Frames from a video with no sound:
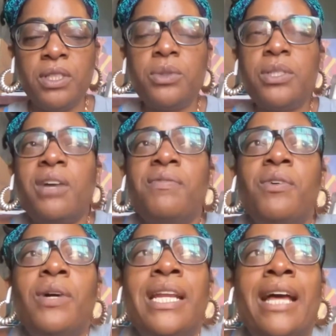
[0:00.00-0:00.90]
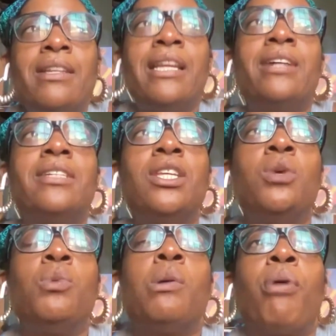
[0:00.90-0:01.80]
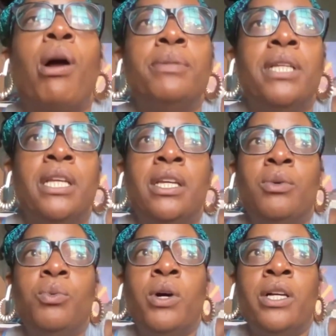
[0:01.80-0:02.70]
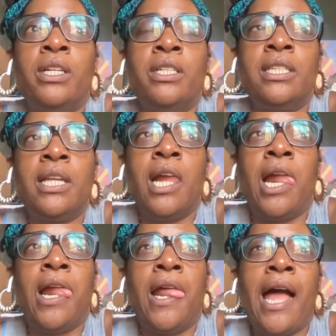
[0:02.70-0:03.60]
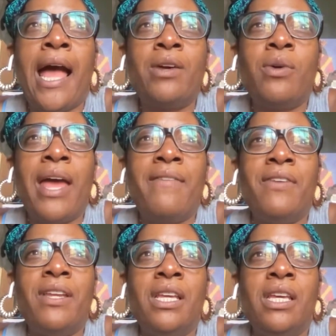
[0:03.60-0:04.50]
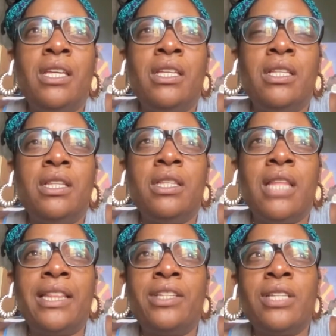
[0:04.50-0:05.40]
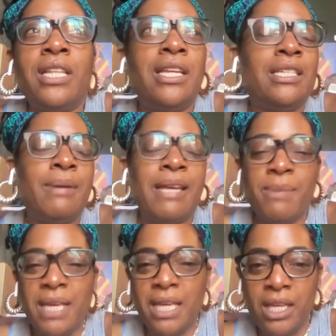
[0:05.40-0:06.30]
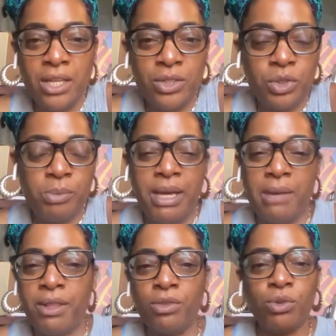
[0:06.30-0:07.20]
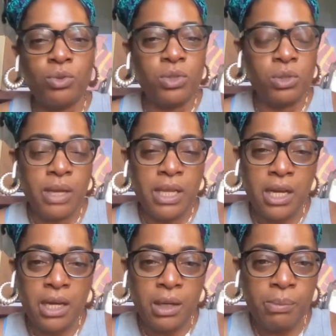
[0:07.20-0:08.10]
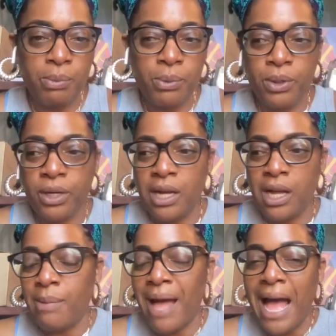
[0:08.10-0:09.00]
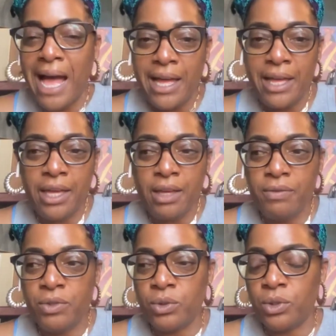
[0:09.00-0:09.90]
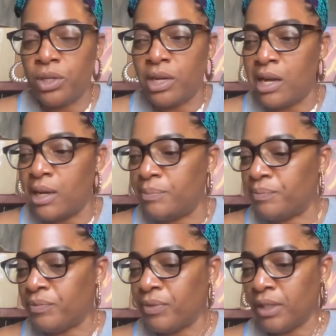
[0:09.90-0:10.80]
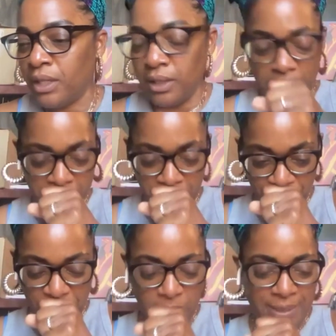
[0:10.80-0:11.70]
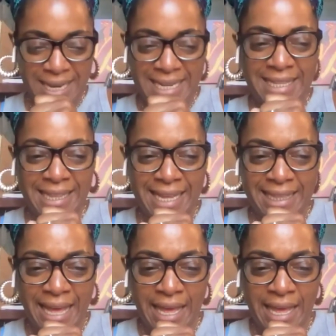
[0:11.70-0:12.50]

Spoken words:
This was helpful, and I'll tell you what prompted it was, I don't have any, there's nothing that's making me itch or making my throat swell up or hives or anything like